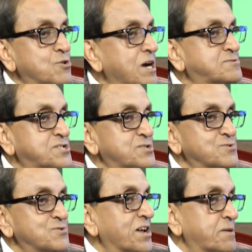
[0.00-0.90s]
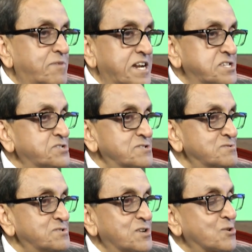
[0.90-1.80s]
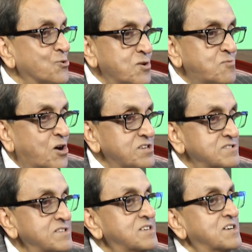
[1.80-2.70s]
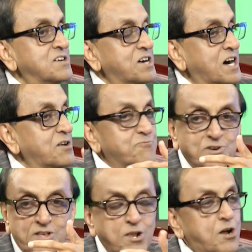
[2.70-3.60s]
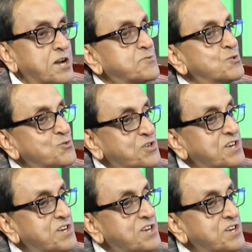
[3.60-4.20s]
look up to you on a pedestal, role model for a lot of youth